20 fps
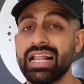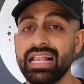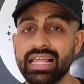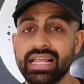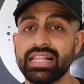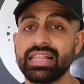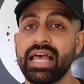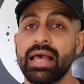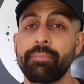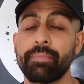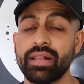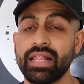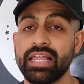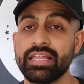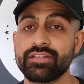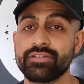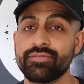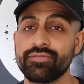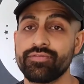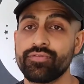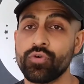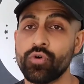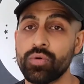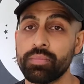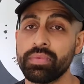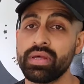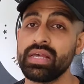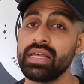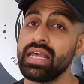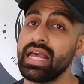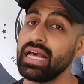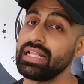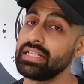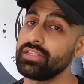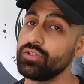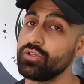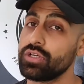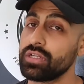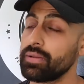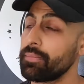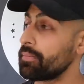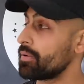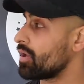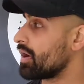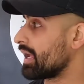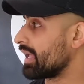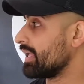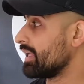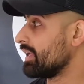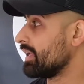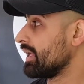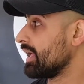click the application form, and then you can apply.